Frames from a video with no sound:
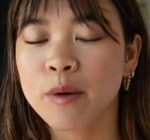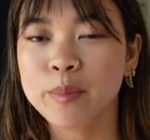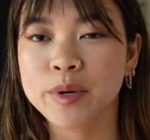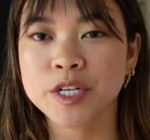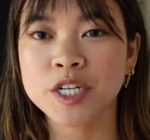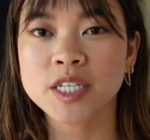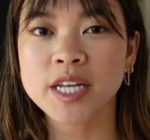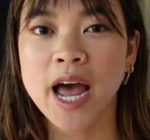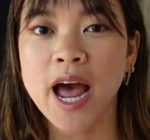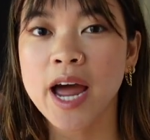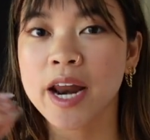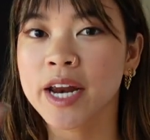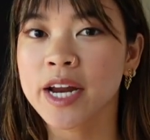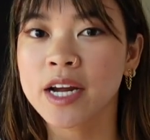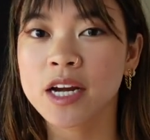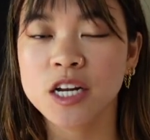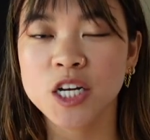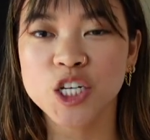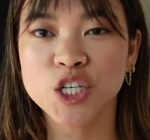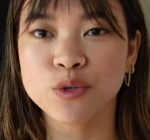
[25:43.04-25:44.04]
but just adding
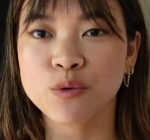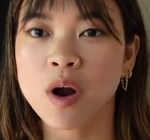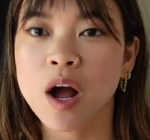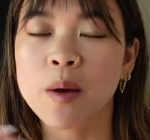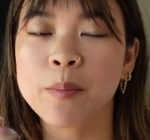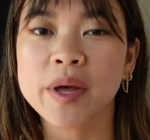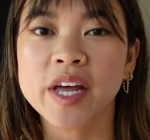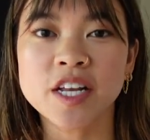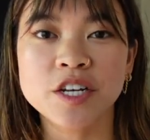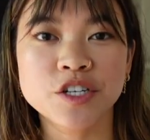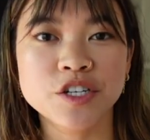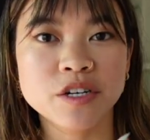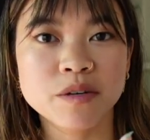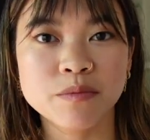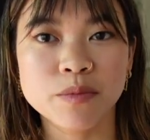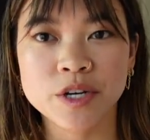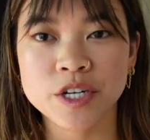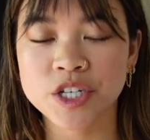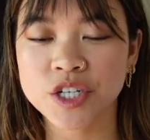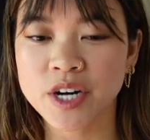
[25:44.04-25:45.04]
a drop into your
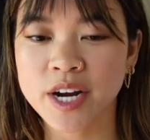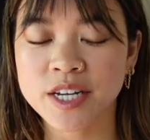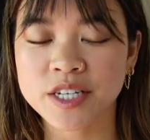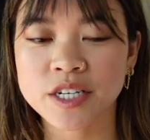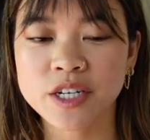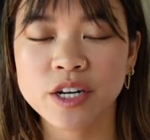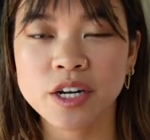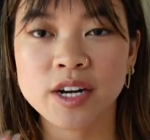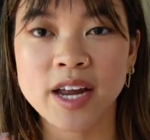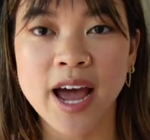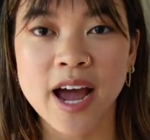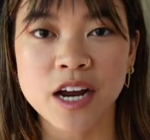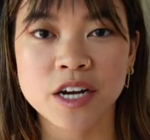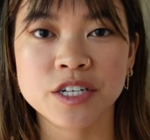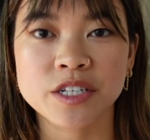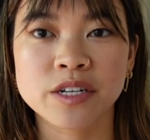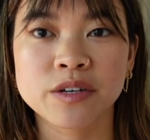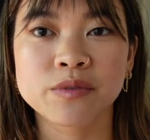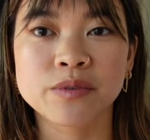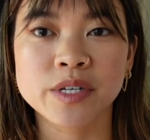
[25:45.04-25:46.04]
moisturizer could
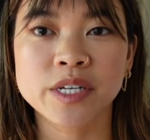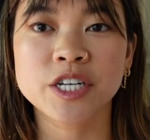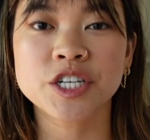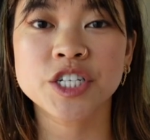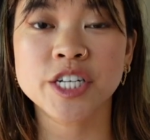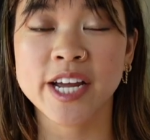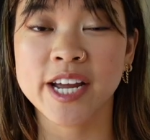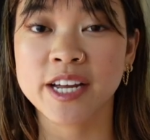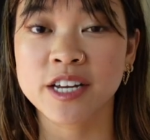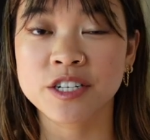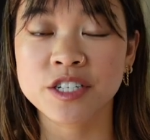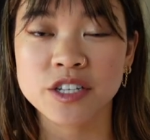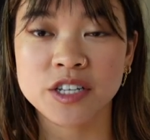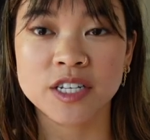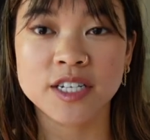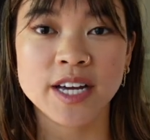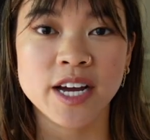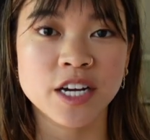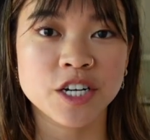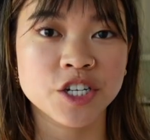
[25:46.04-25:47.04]
actually really change the
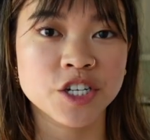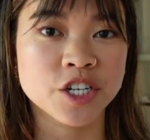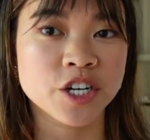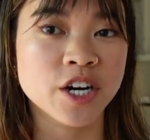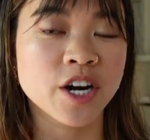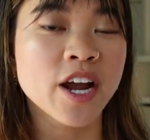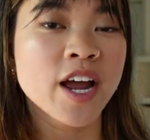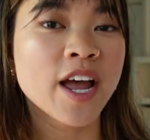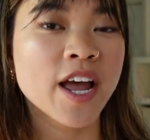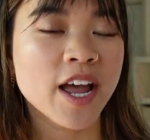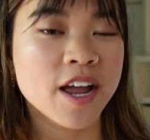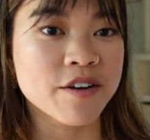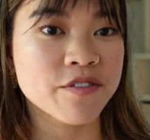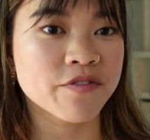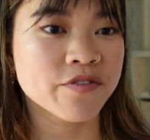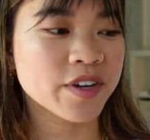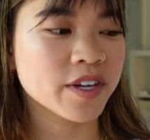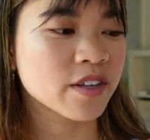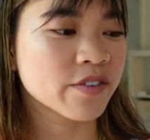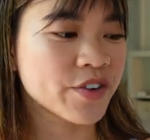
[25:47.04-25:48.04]
texture and
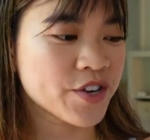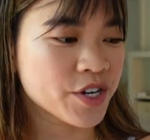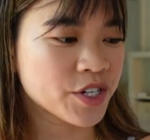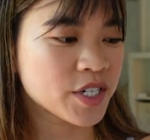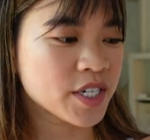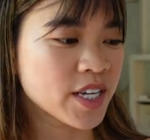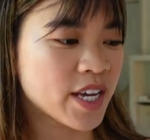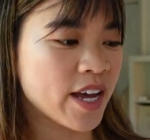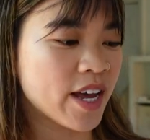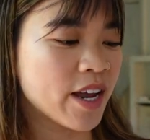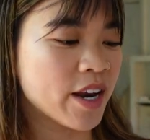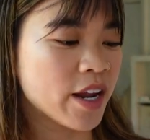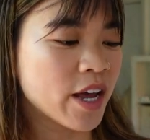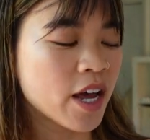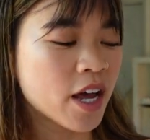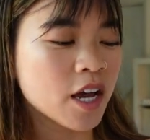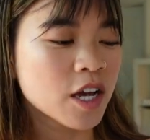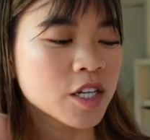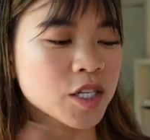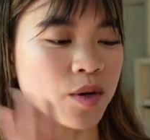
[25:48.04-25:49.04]
feel of your skin.
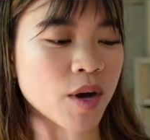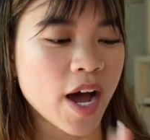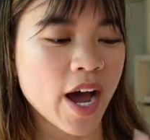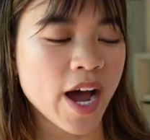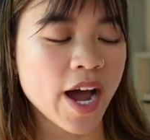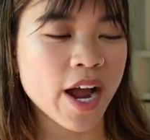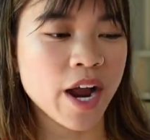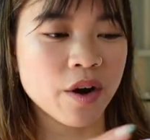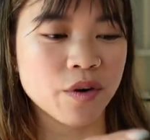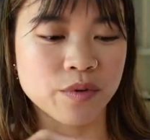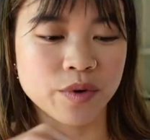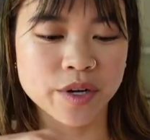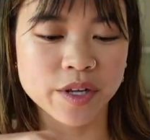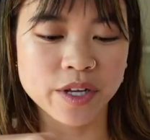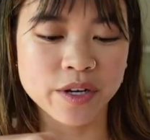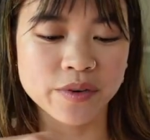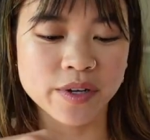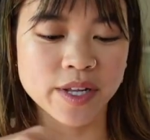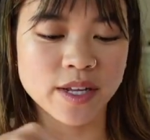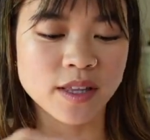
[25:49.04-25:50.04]
So I
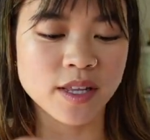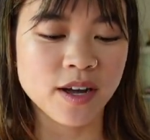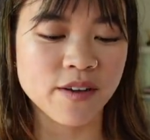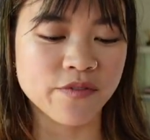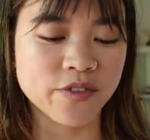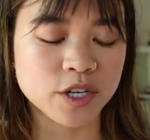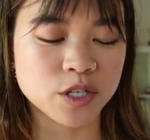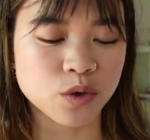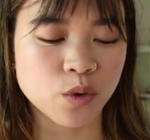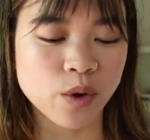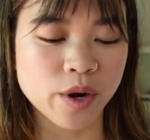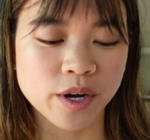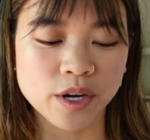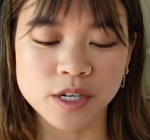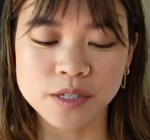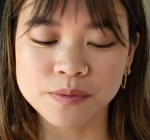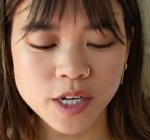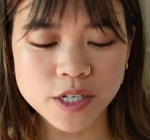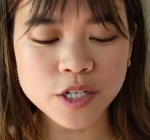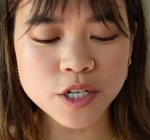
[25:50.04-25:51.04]
really love this
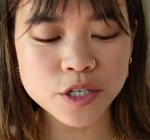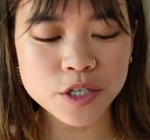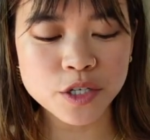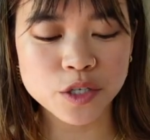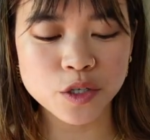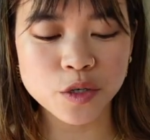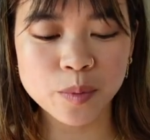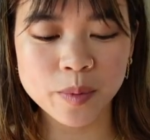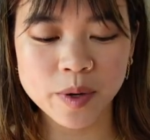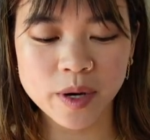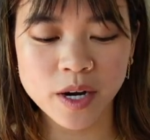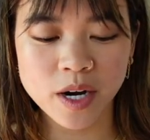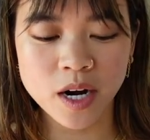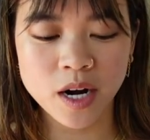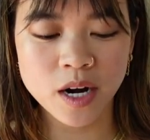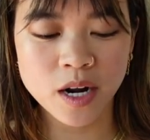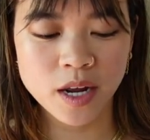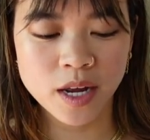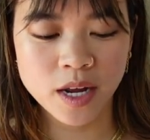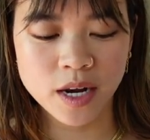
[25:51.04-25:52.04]
oil. It's a super
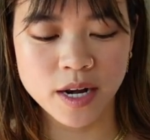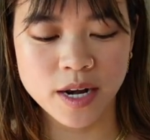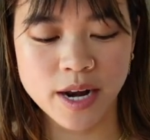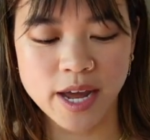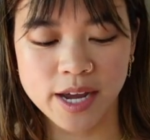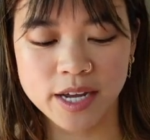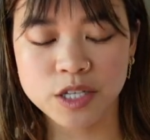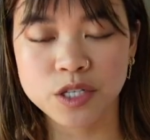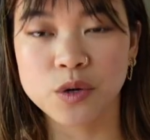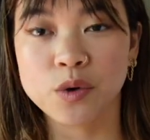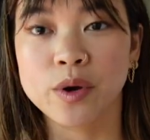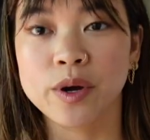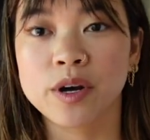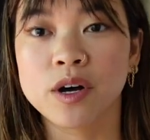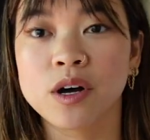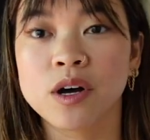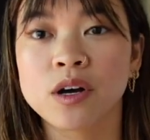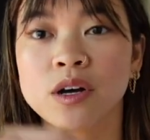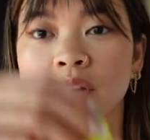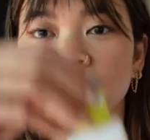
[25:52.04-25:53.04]
nice
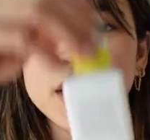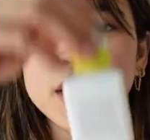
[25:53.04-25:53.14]
oil,